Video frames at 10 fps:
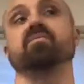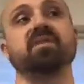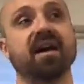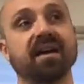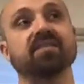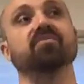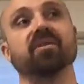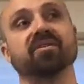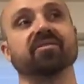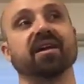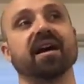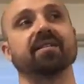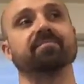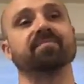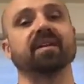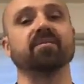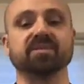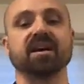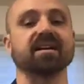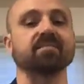kind of where they're at. And we'll
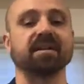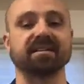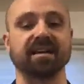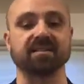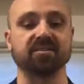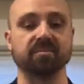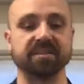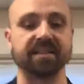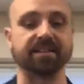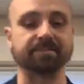talk about that a little bit later.